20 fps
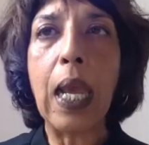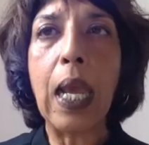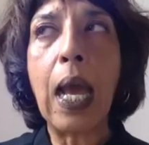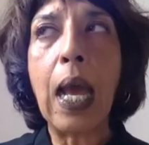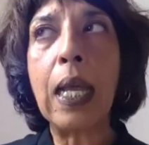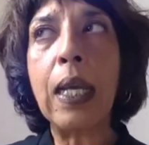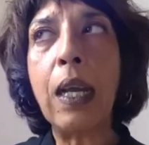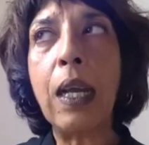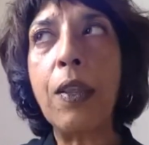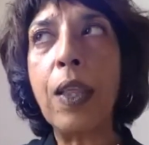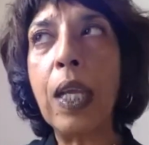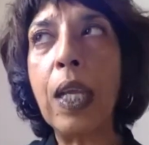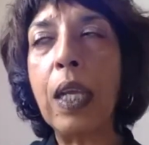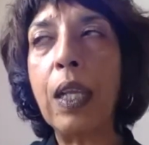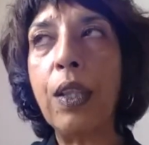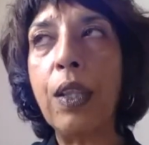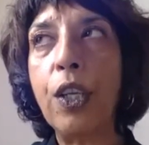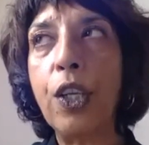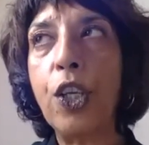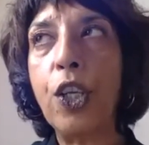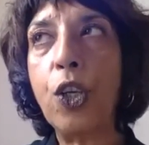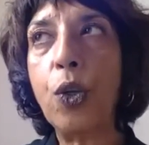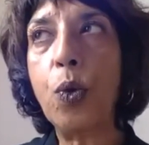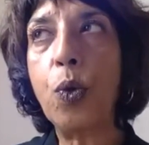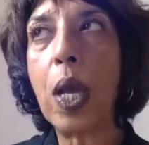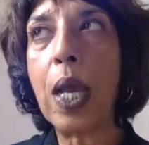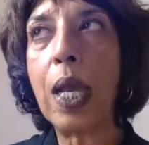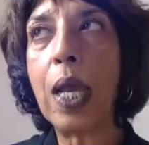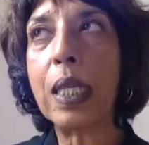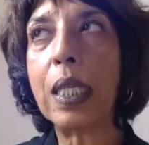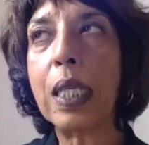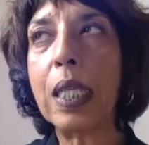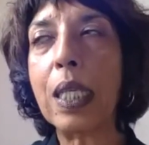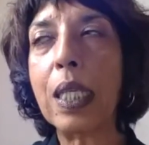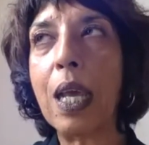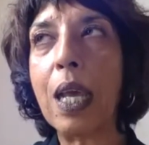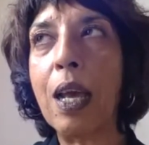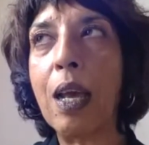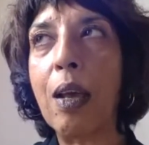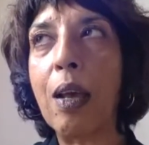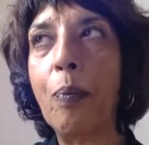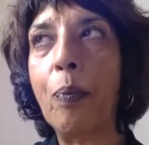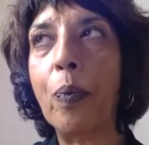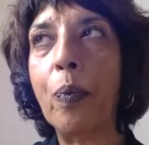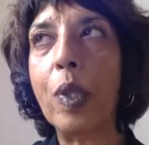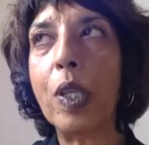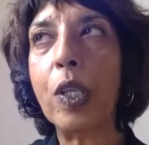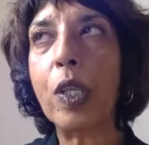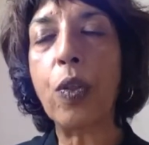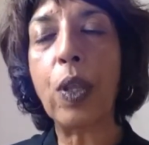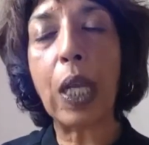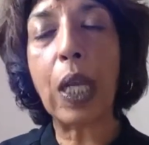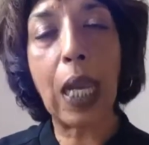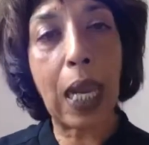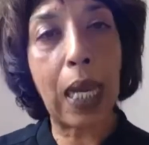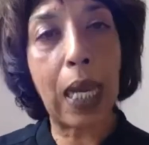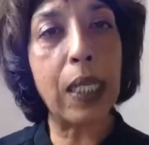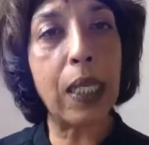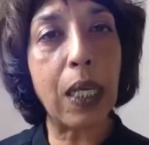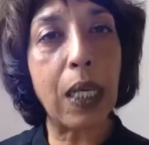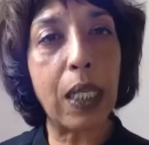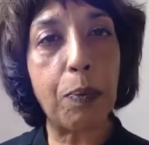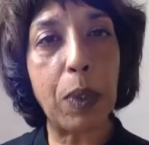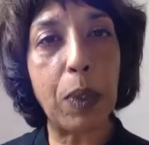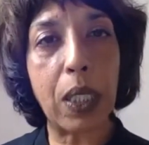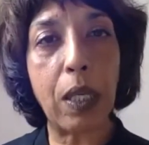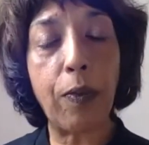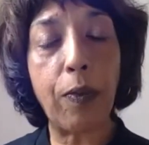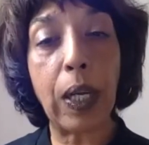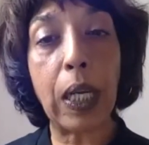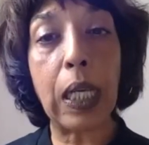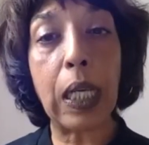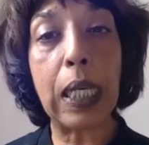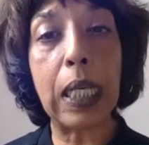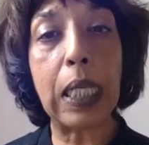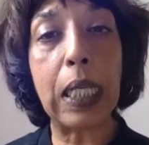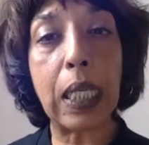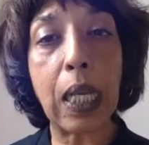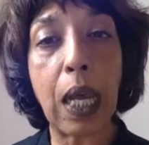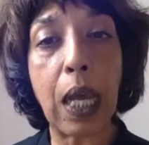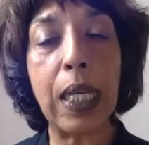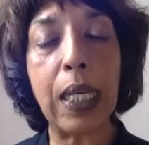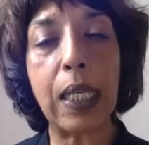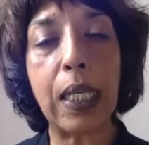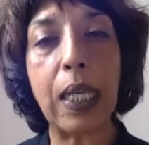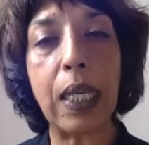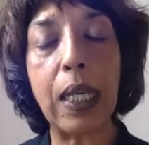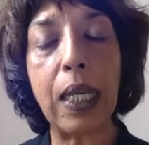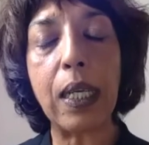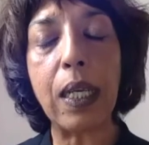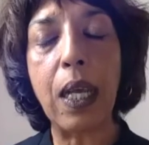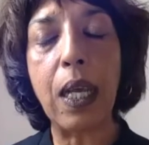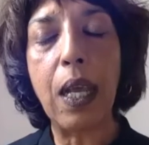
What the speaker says: And I think in the US, so the case I specifically cited,